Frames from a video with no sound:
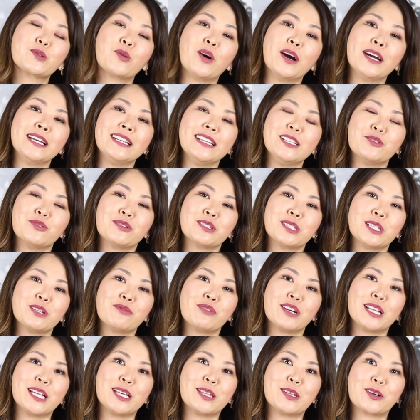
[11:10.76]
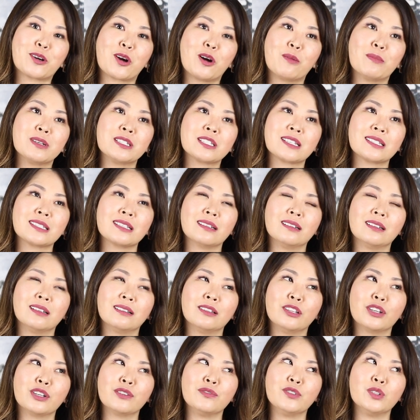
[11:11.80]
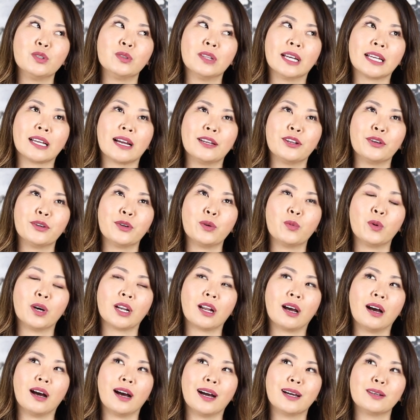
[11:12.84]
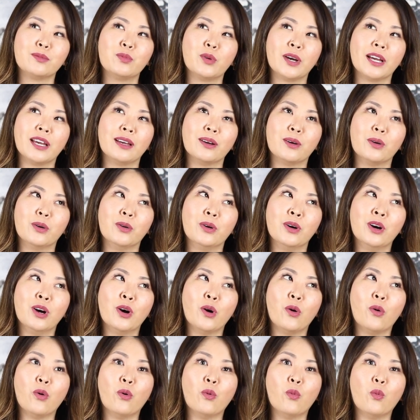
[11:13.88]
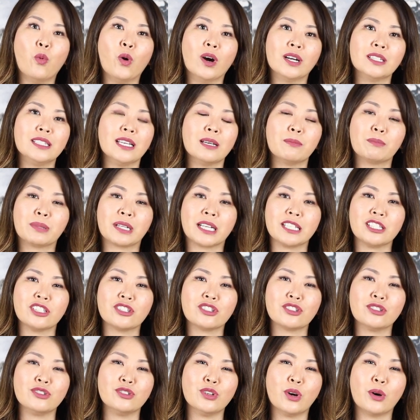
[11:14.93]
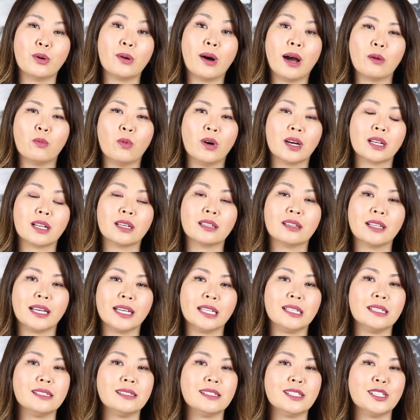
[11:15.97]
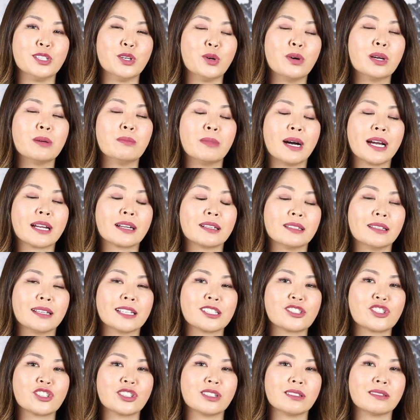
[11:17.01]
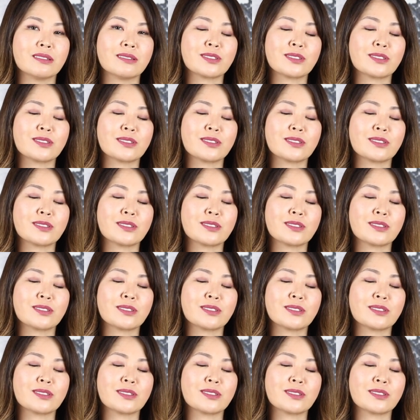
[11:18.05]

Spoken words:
quite interesting reading the comments, because a lot of you like, I don't know what hardware or what yet, but I just know I want a Lady Dior in my collection.